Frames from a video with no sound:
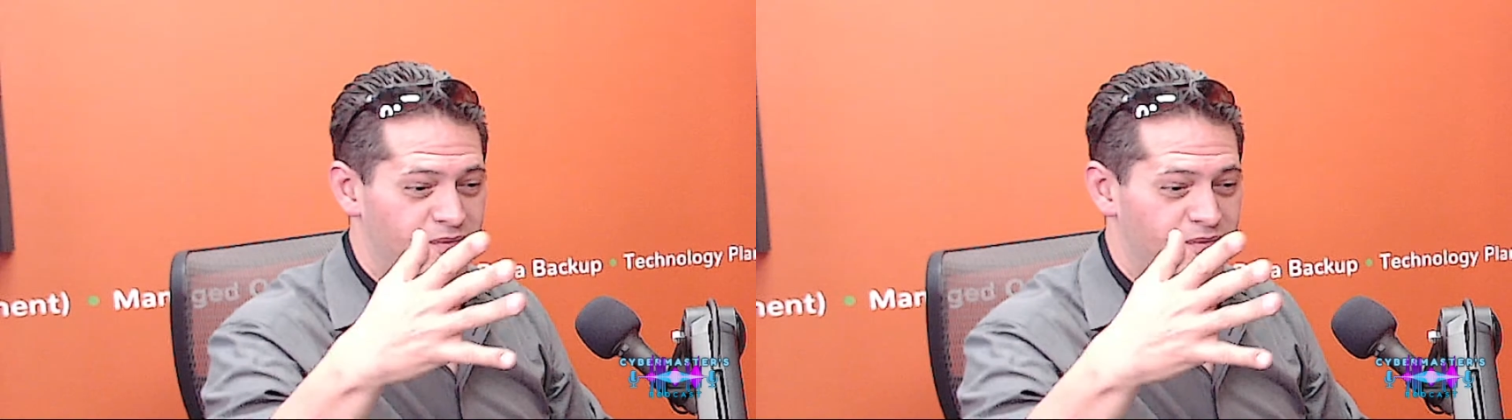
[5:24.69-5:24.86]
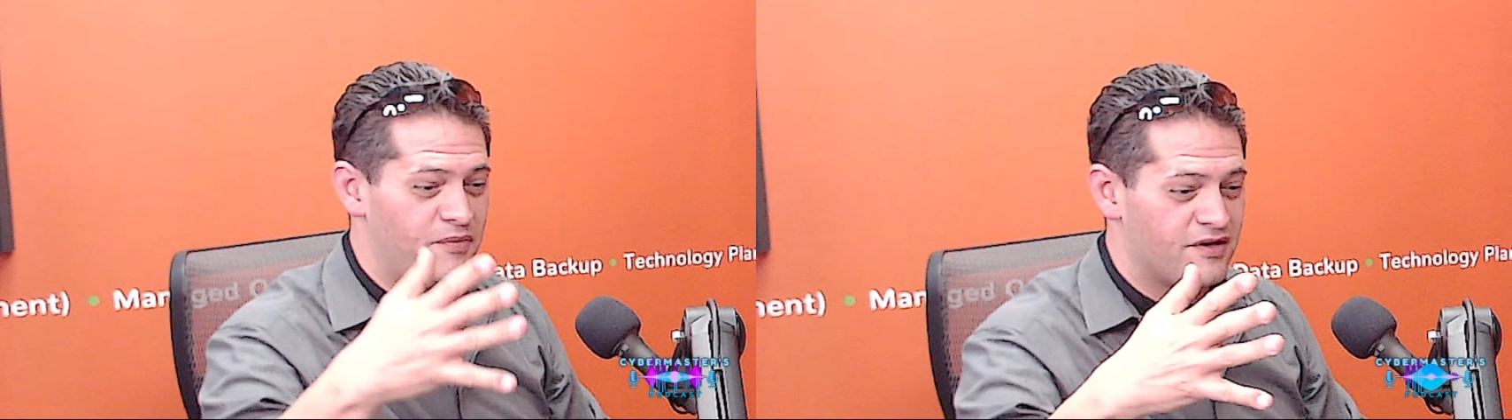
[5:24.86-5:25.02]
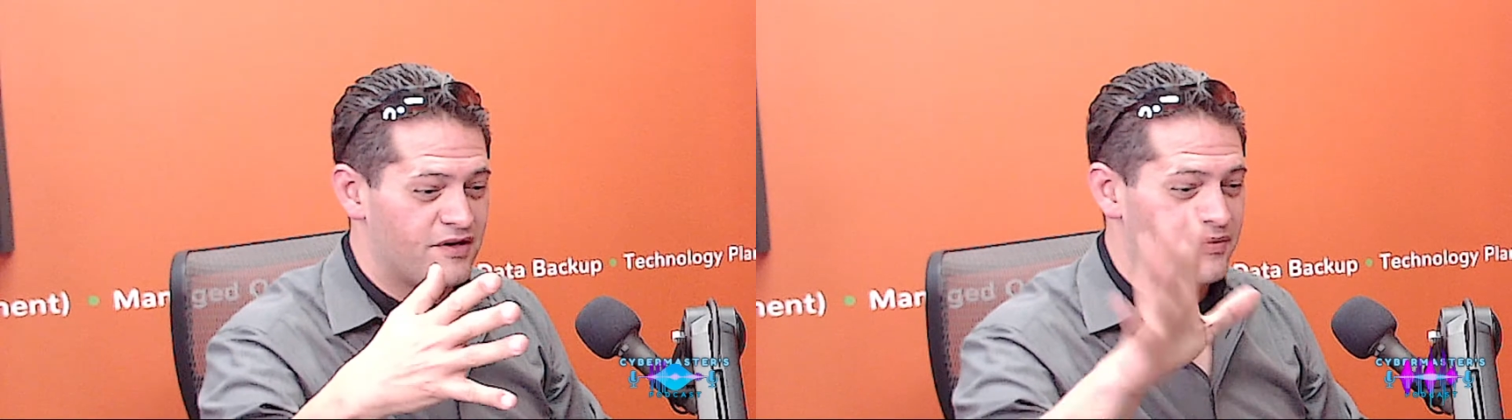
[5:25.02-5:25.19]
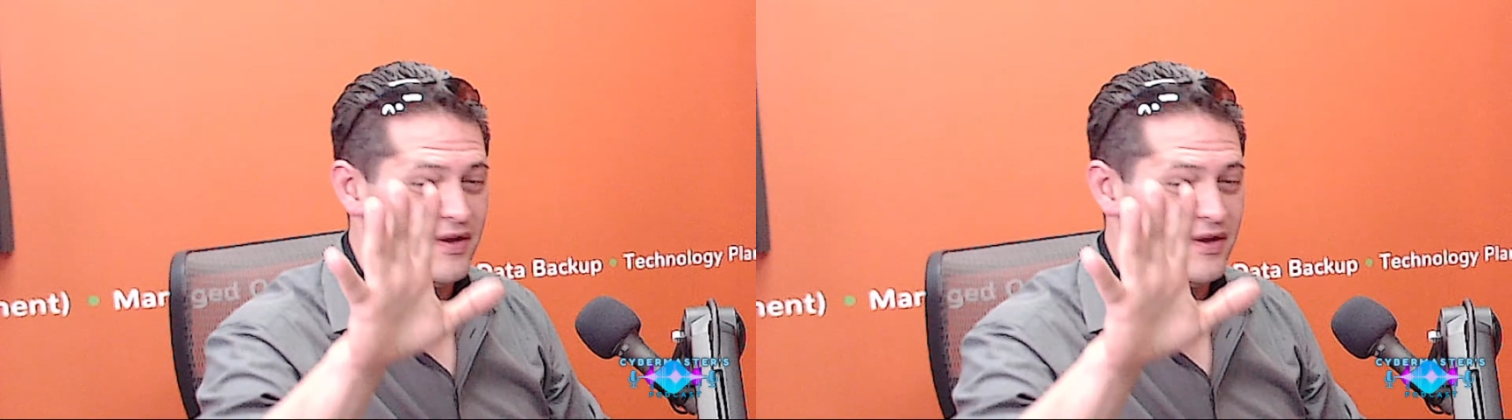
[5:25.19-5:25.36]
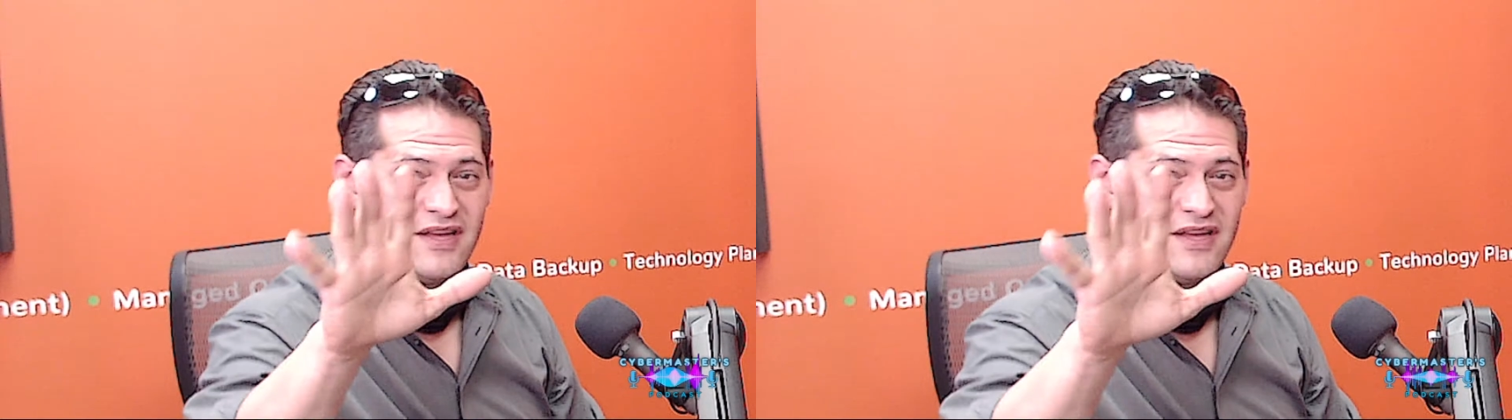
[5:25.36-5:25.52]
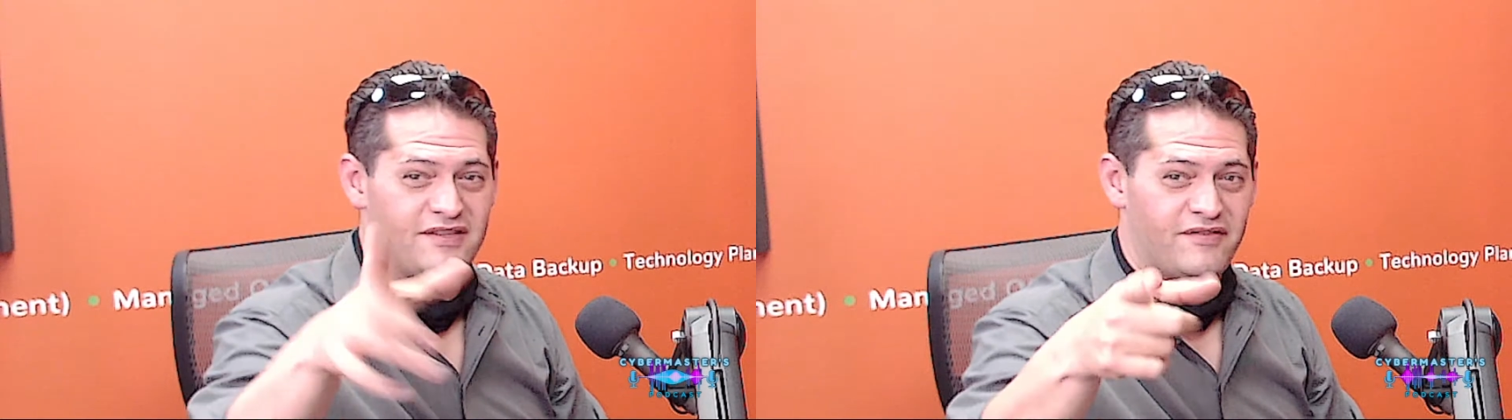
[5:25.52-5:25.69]
We walked away.
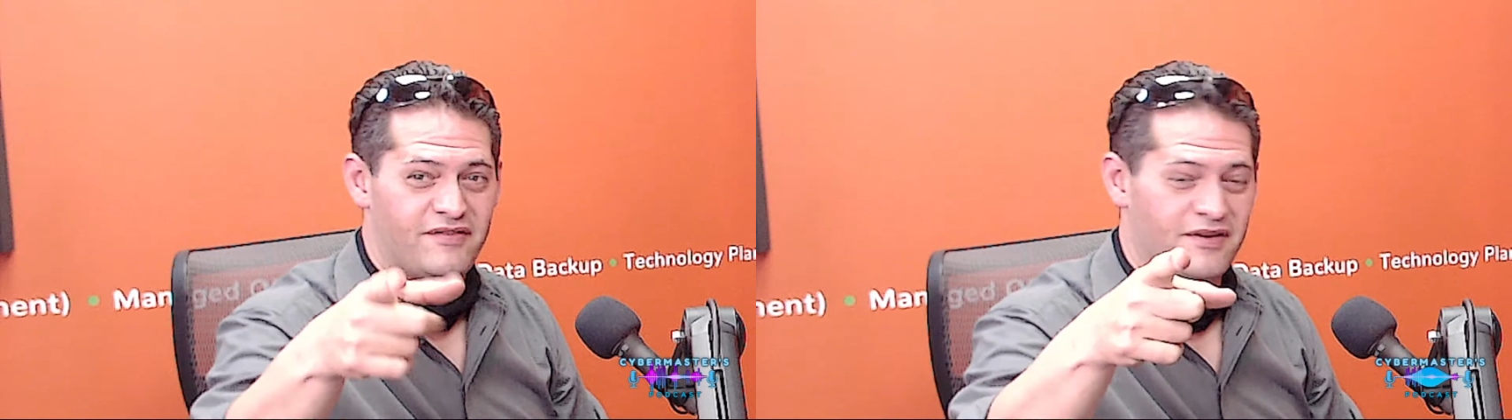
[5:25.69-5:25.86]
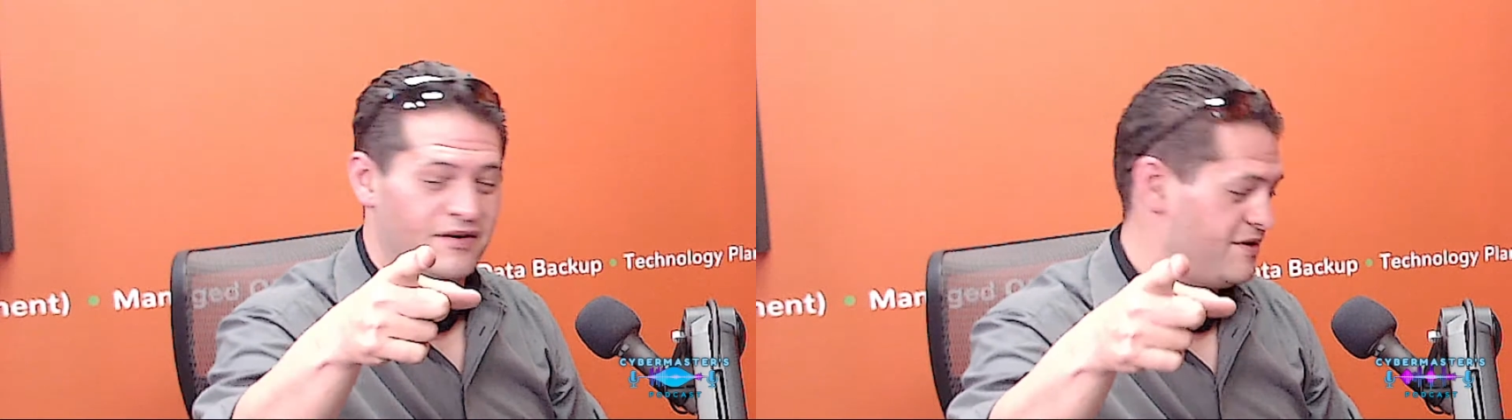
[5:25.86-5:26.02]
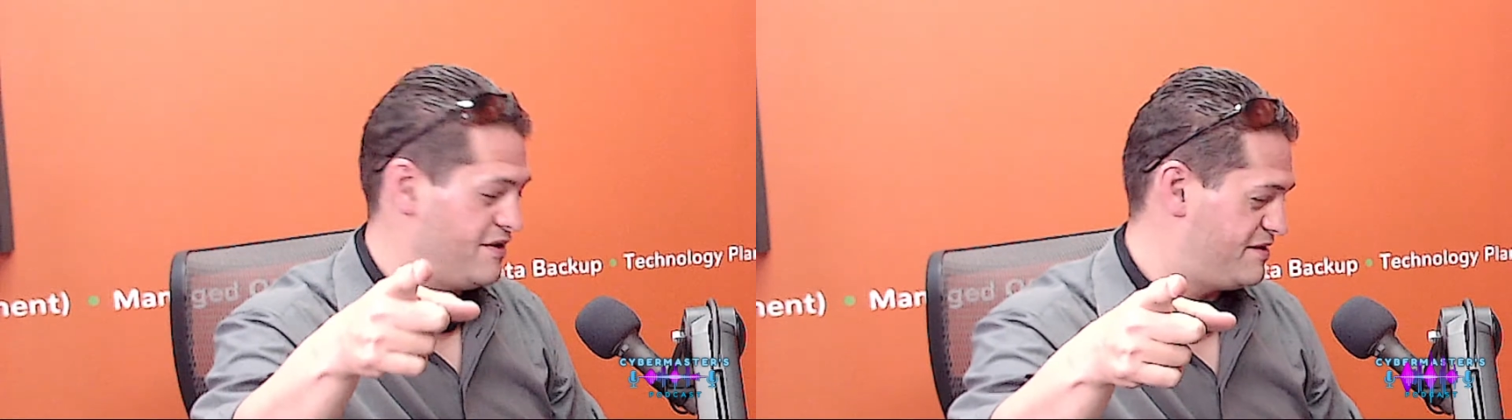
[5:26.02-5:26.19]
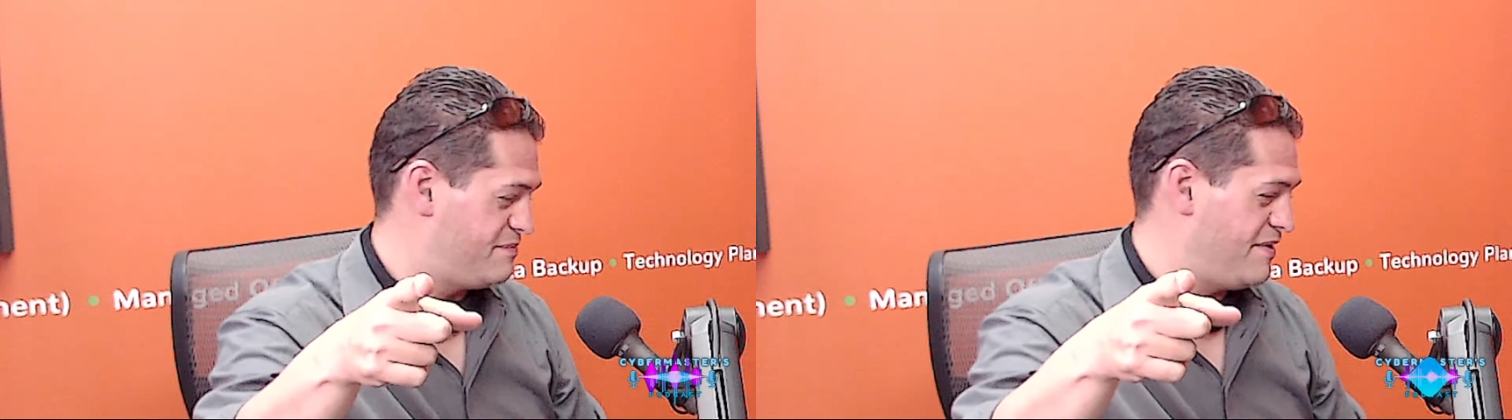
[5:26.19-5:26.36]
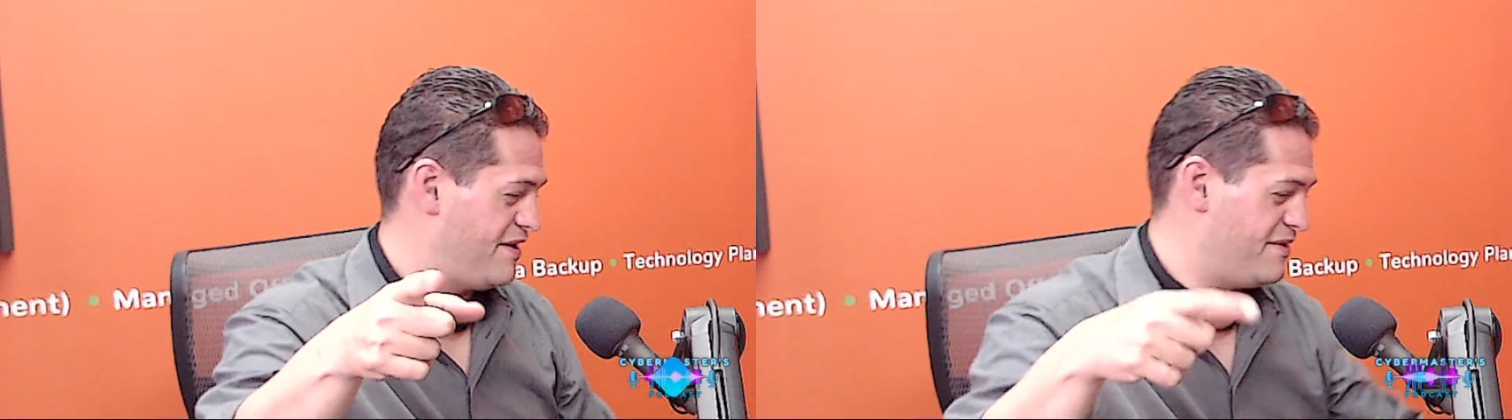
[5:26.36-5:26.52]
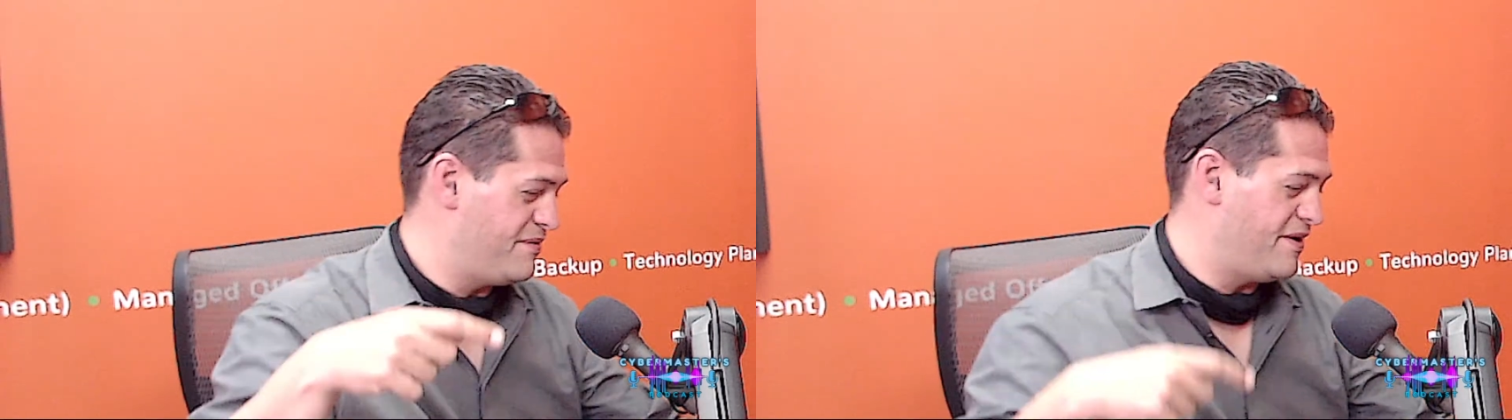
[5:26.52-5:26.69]
You guys didn't even notice,
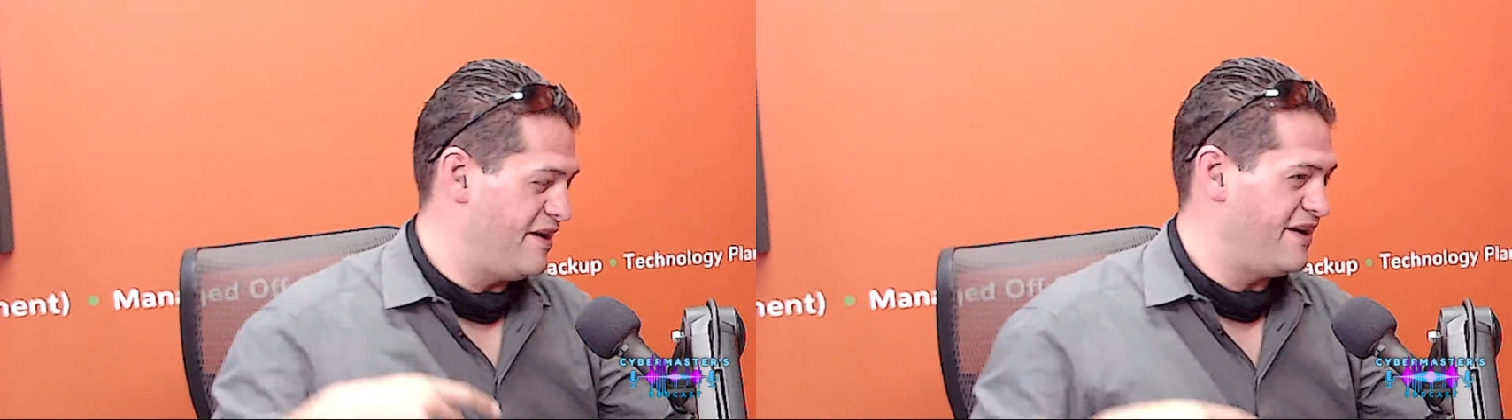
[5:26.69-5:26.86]
by the way.